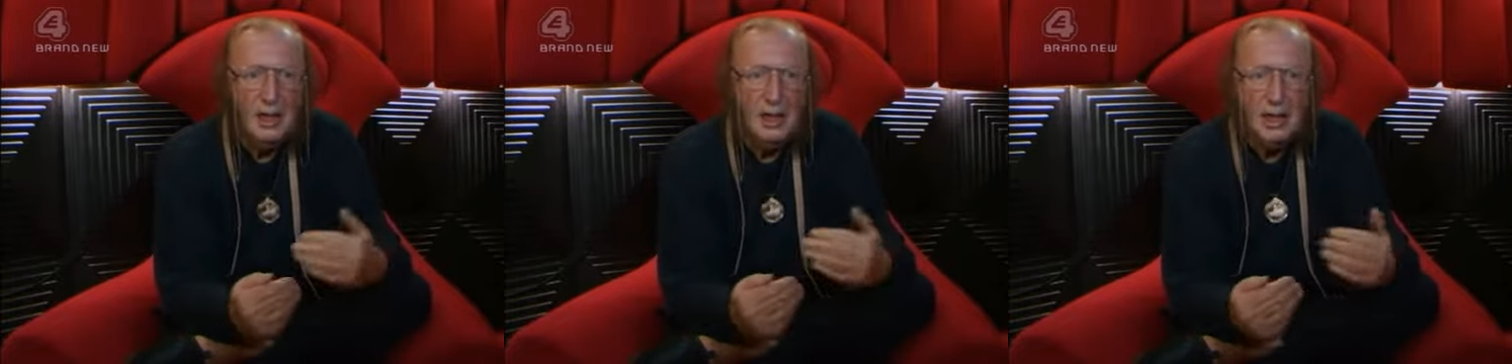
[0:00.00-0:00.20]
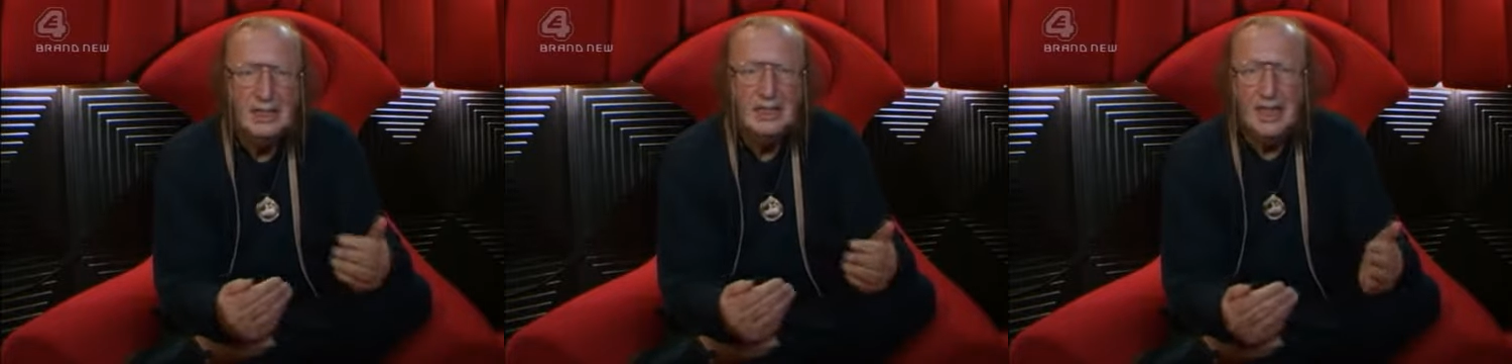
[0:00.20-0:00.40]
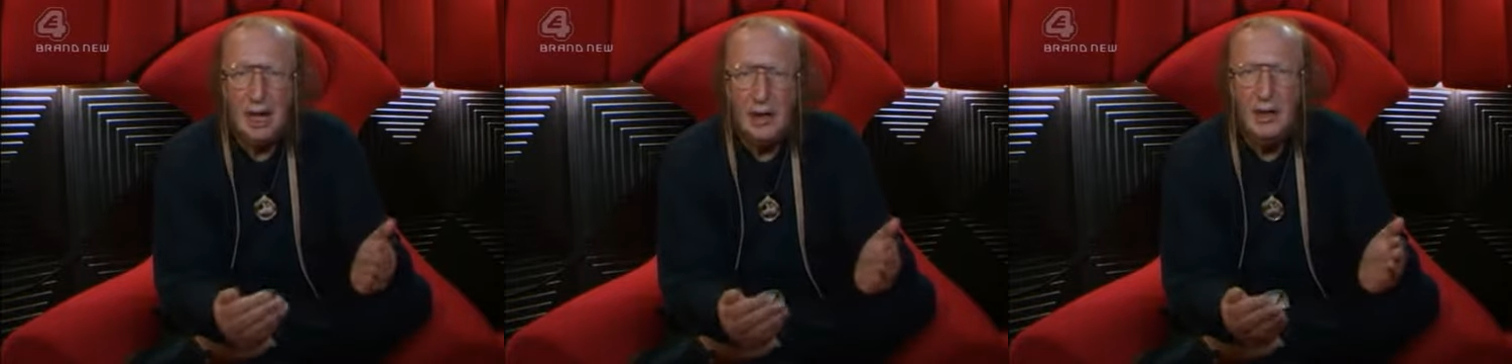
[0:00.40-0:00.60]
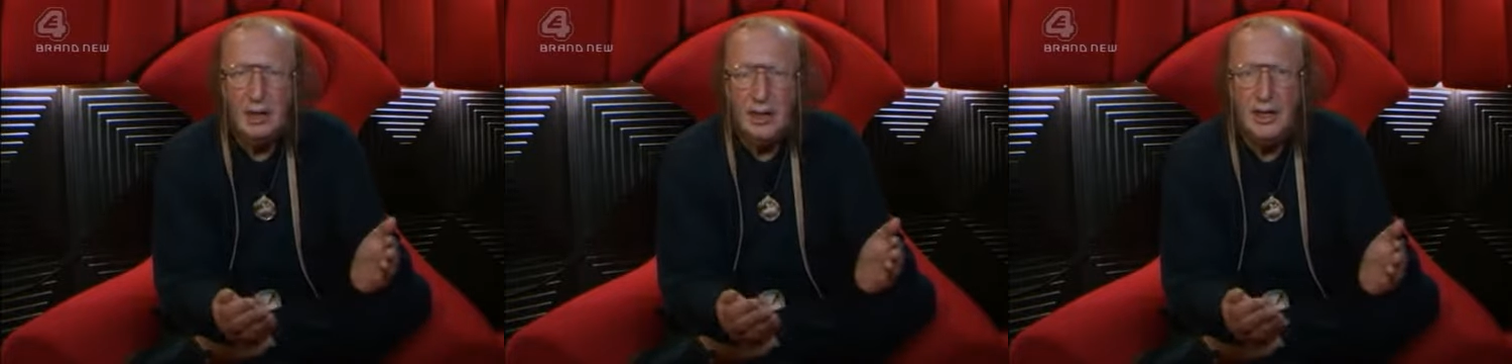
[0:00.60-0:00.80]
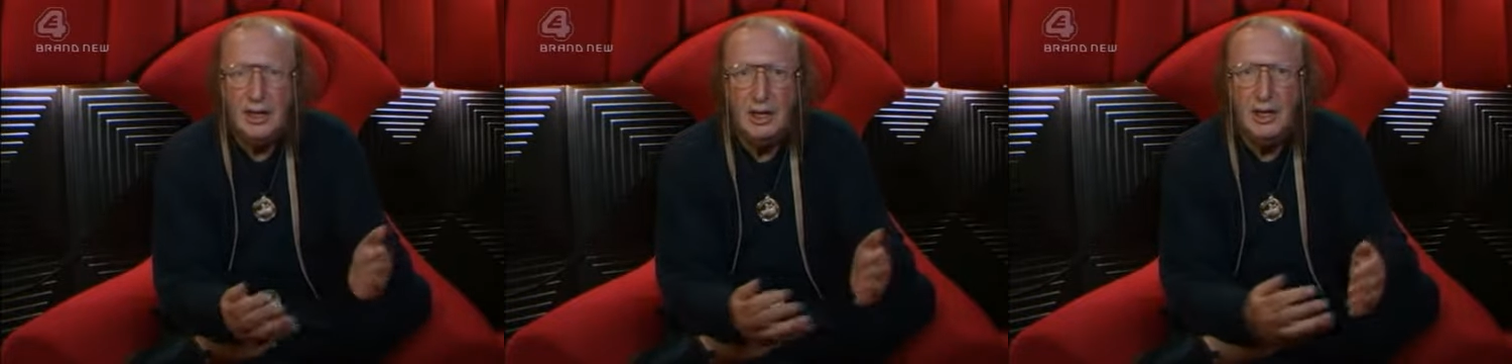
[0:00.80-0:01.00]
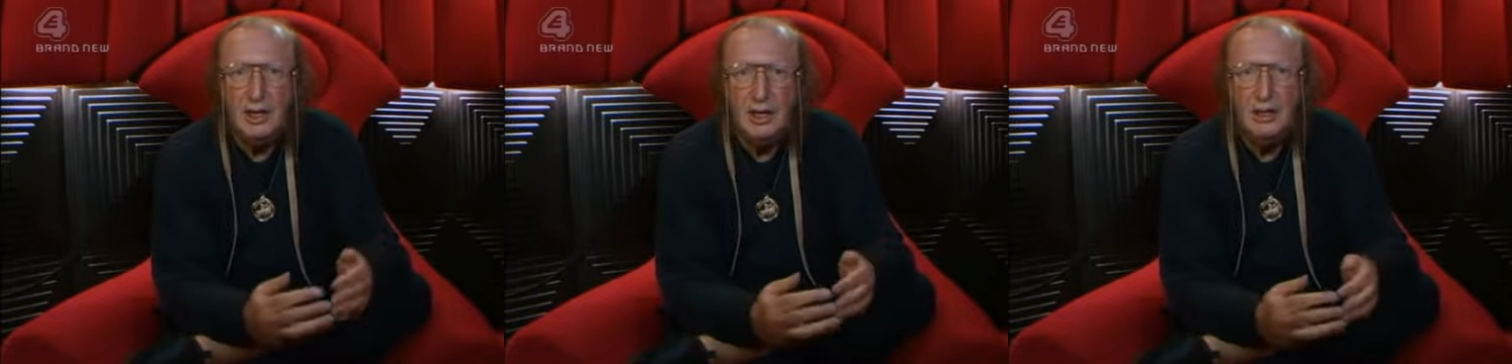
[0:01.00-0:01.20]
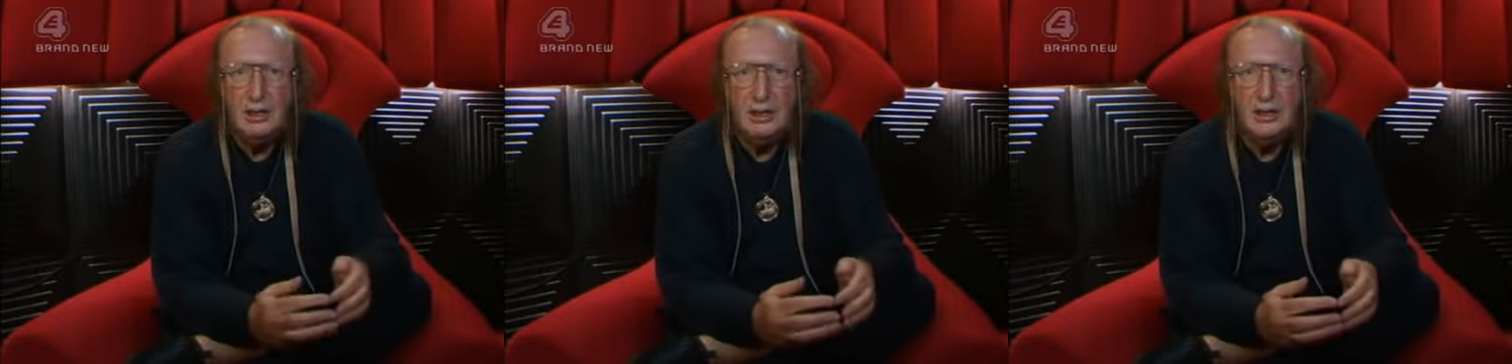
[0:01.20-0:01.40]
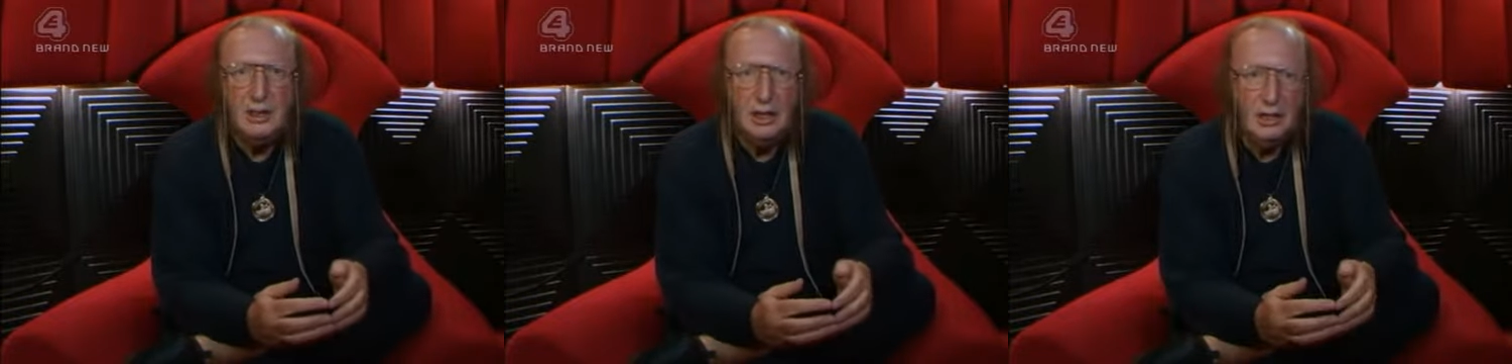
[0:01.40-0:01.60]
He's calculating.
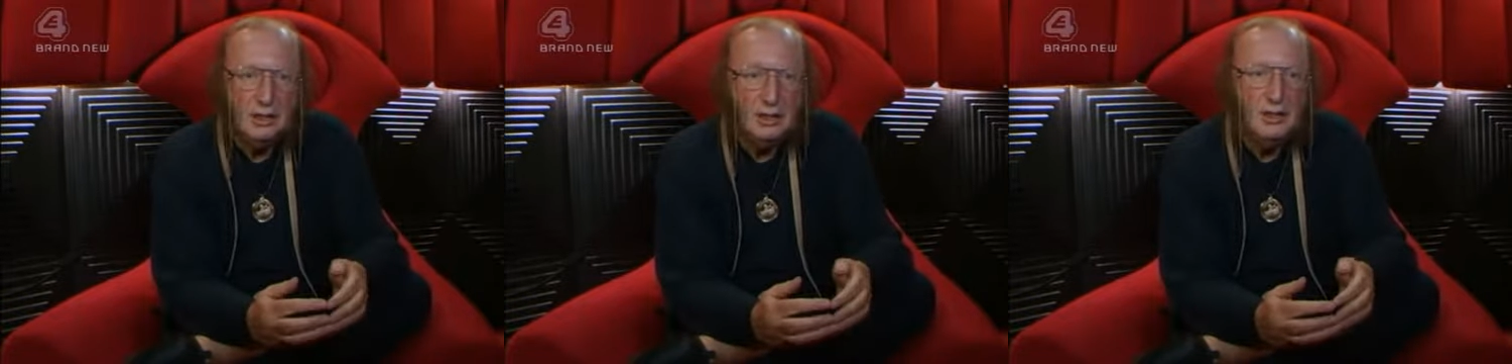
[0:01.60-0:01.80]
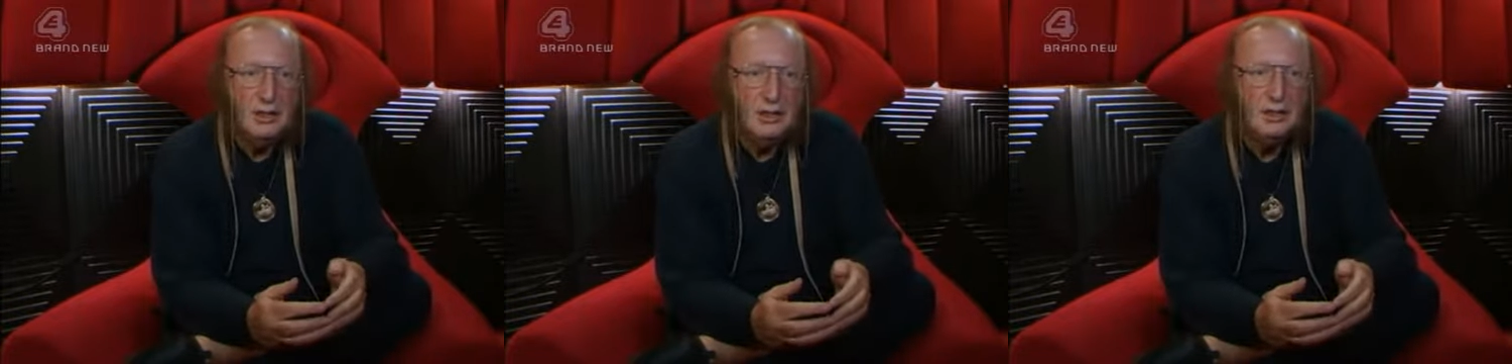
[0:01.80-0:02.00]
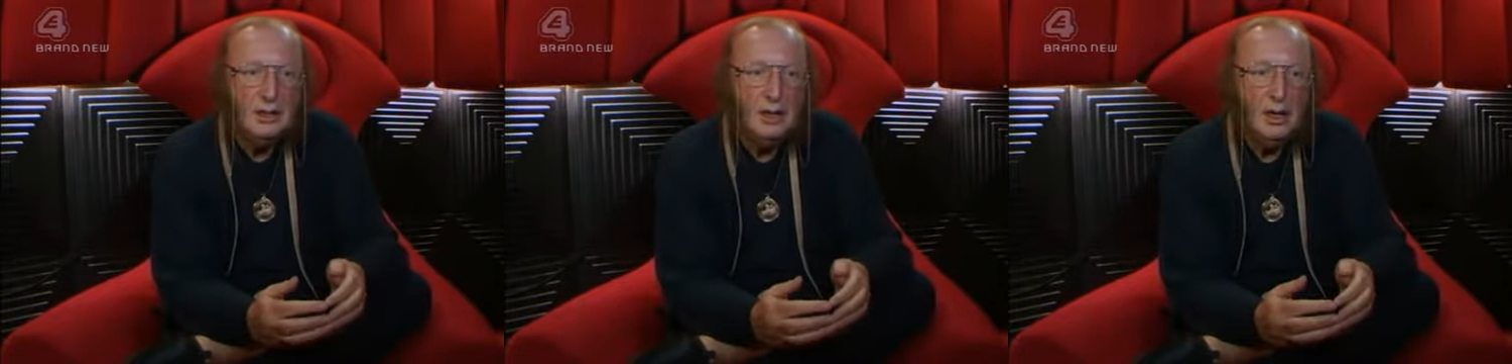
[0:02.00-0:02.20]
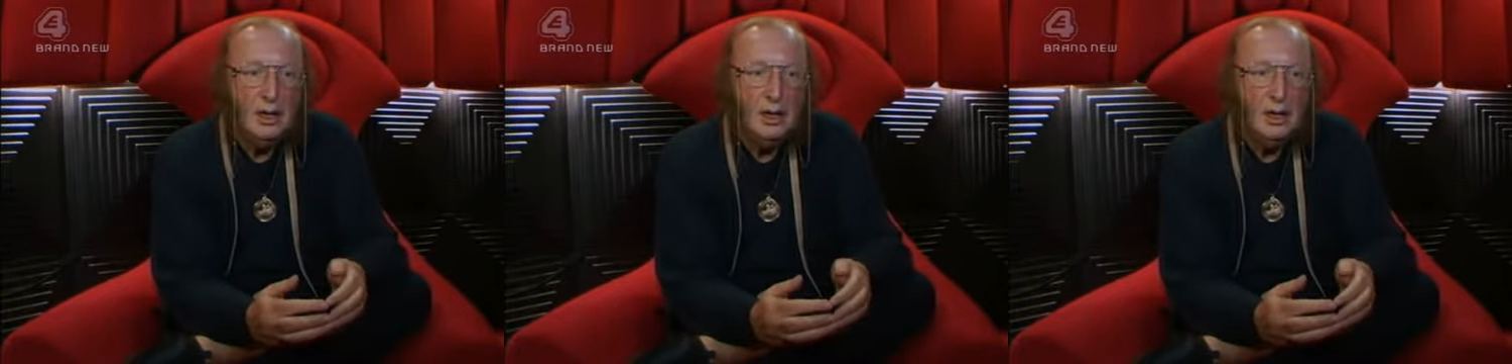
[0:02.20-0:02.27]
He's